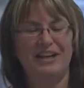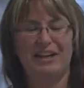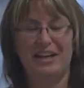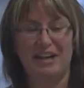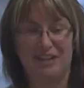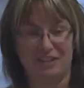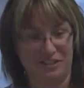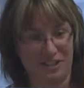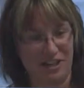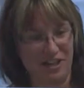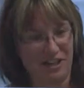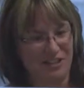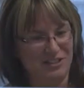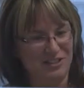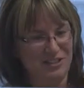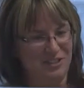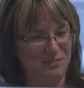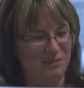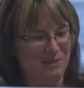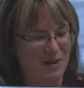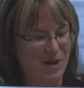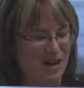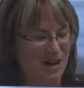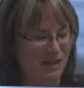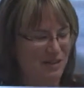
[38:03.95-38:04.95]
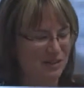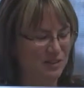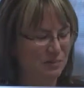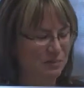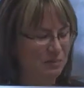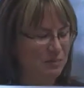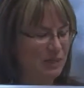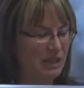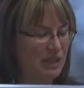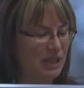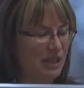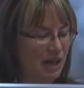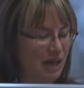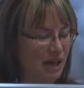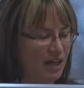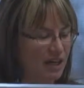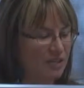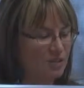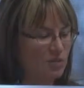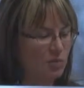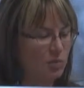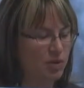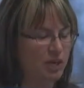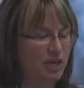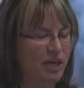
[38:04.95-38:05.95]
It does depend
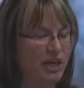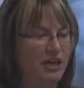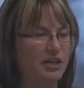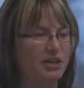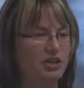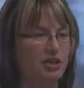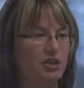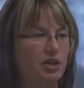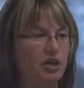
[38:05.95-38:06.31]
because what do you got to do?